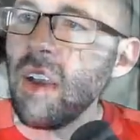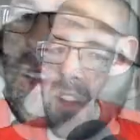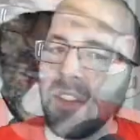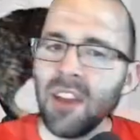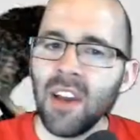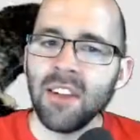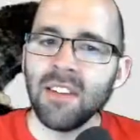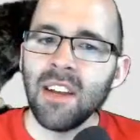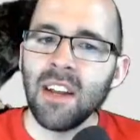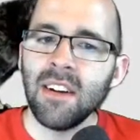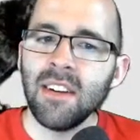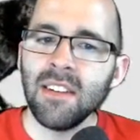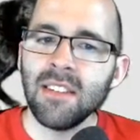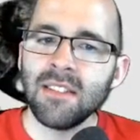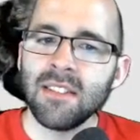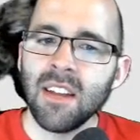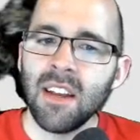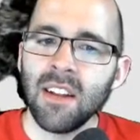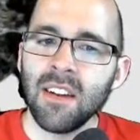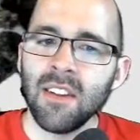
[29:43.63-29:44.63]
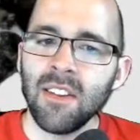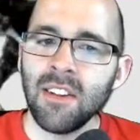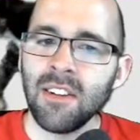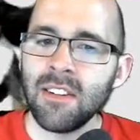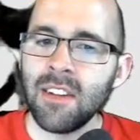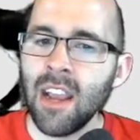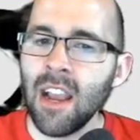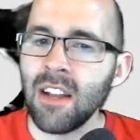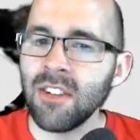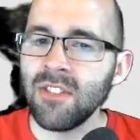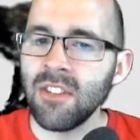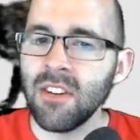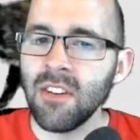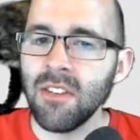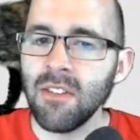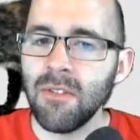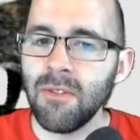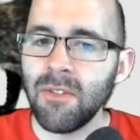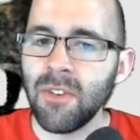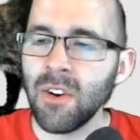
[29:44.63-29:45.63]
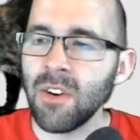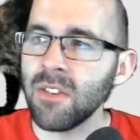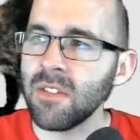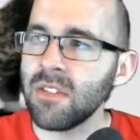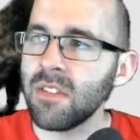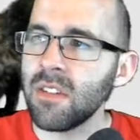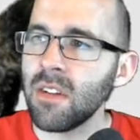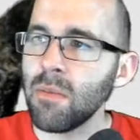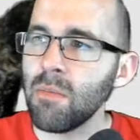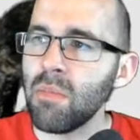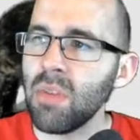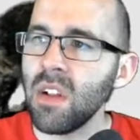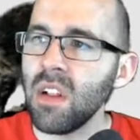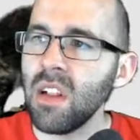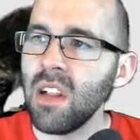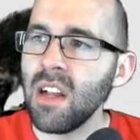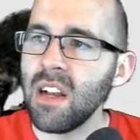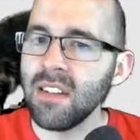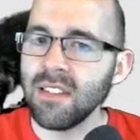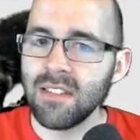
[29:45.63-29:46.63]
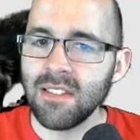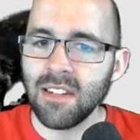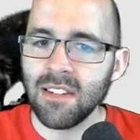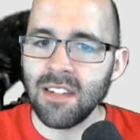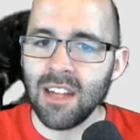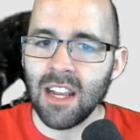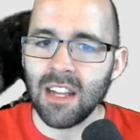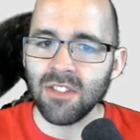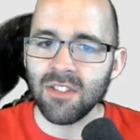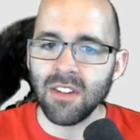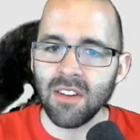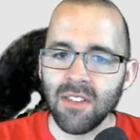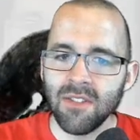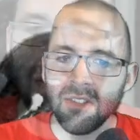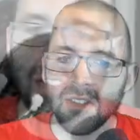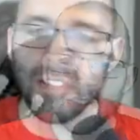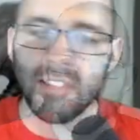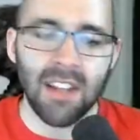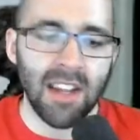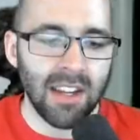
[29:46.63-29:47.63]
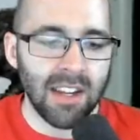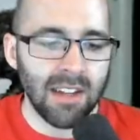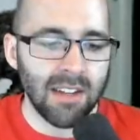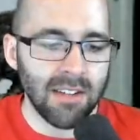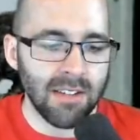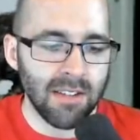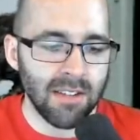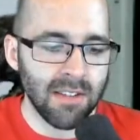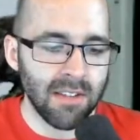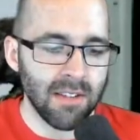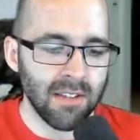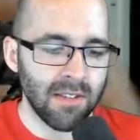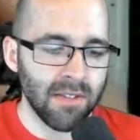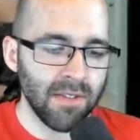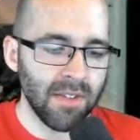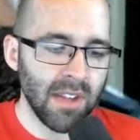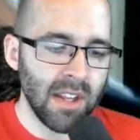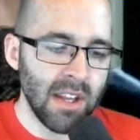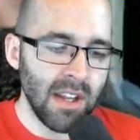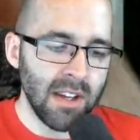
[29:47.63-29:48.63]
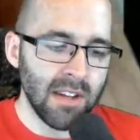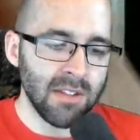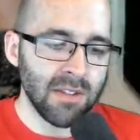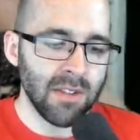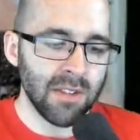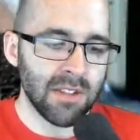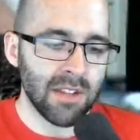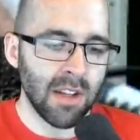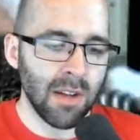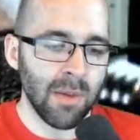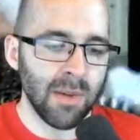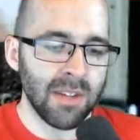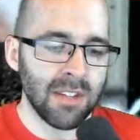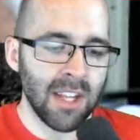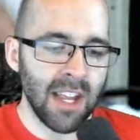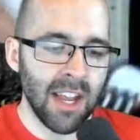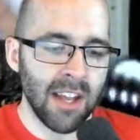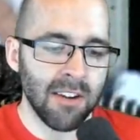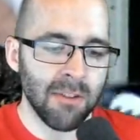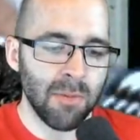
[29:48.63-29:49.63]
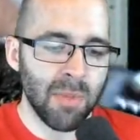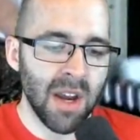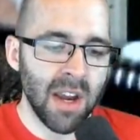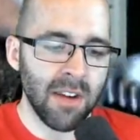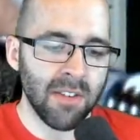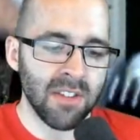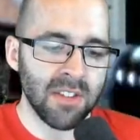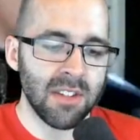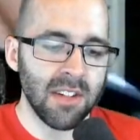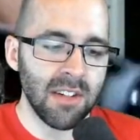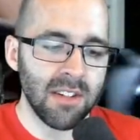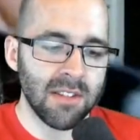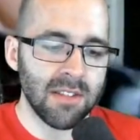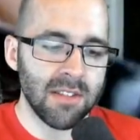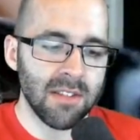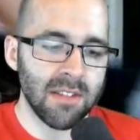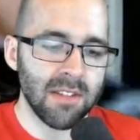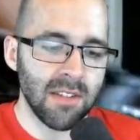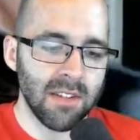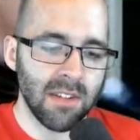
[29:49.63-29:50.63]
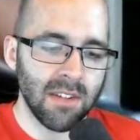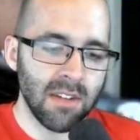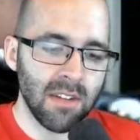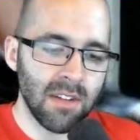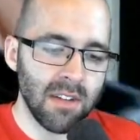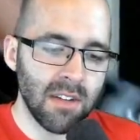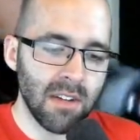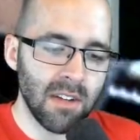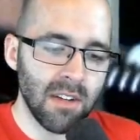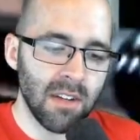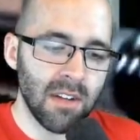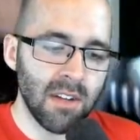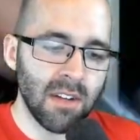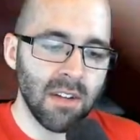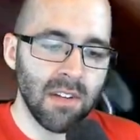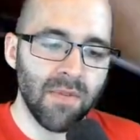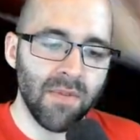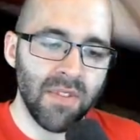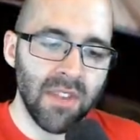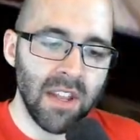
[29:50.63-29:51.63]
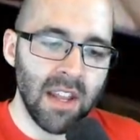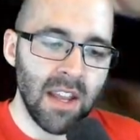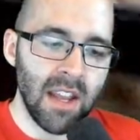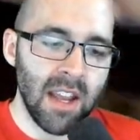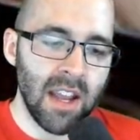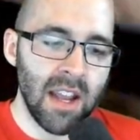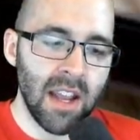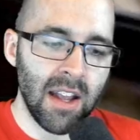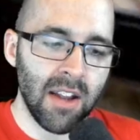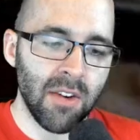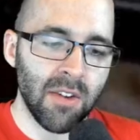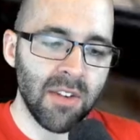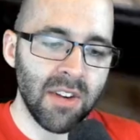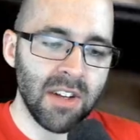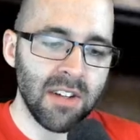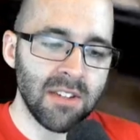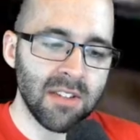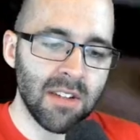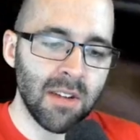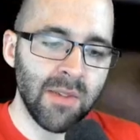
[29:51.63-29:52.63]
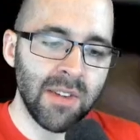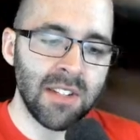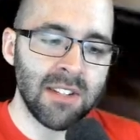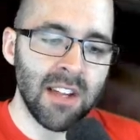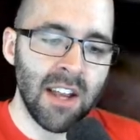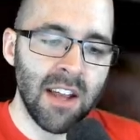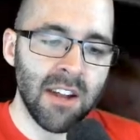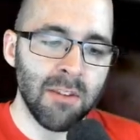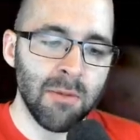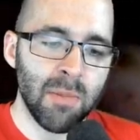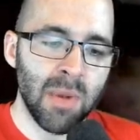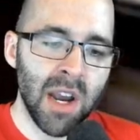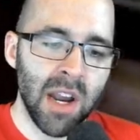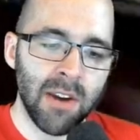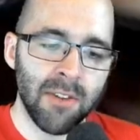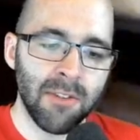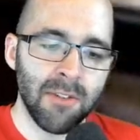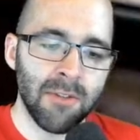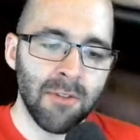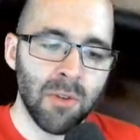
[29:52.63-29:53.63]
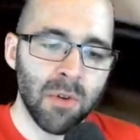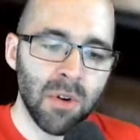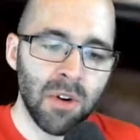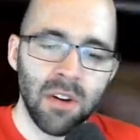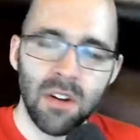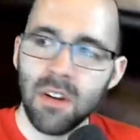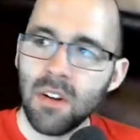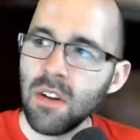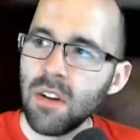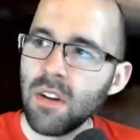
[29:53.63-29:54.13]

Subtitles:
And the identity said the tangent of the first plus the tangent of the second. So it's going to be tan of pi over 6. And over here is going to be tan of pi over 4.